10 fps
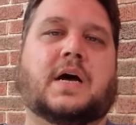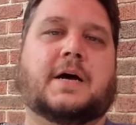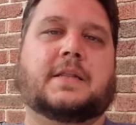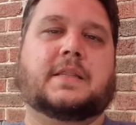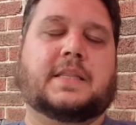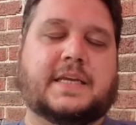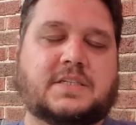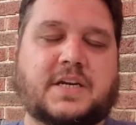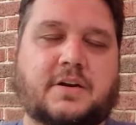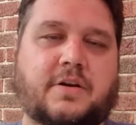
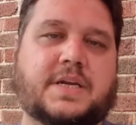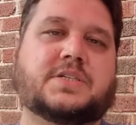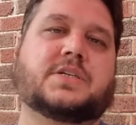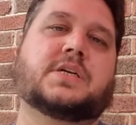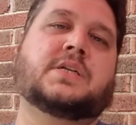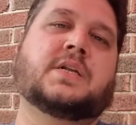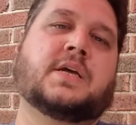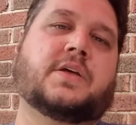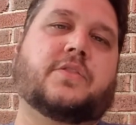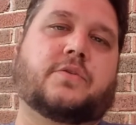lead generation,
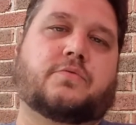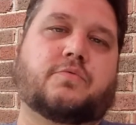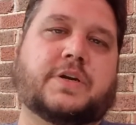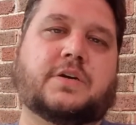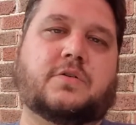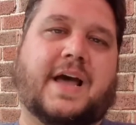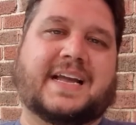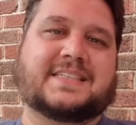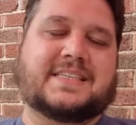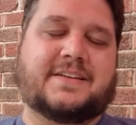the real
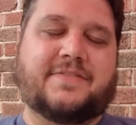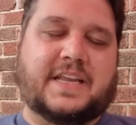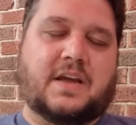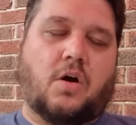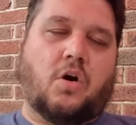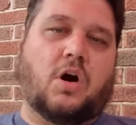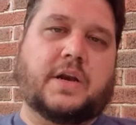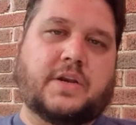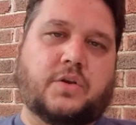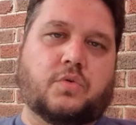activity
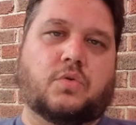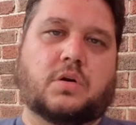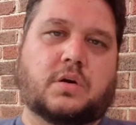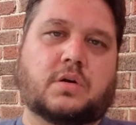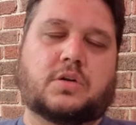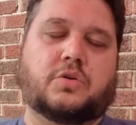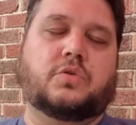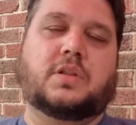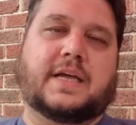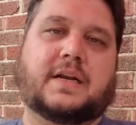on your
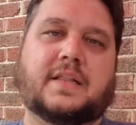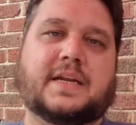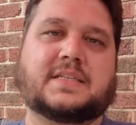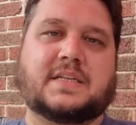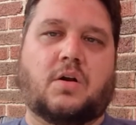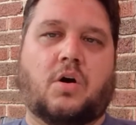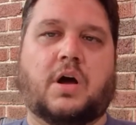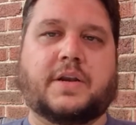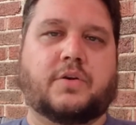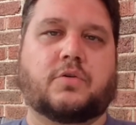Google Analytics and
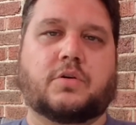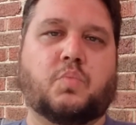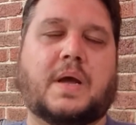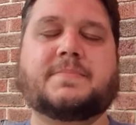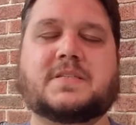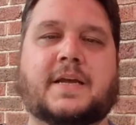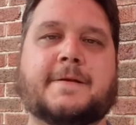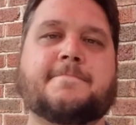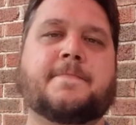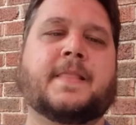on your
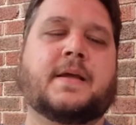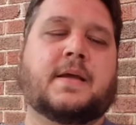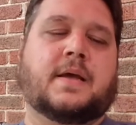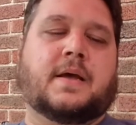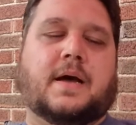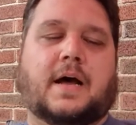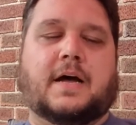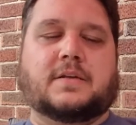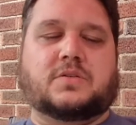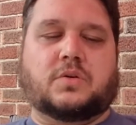website.
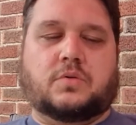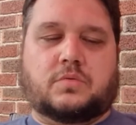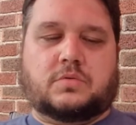So,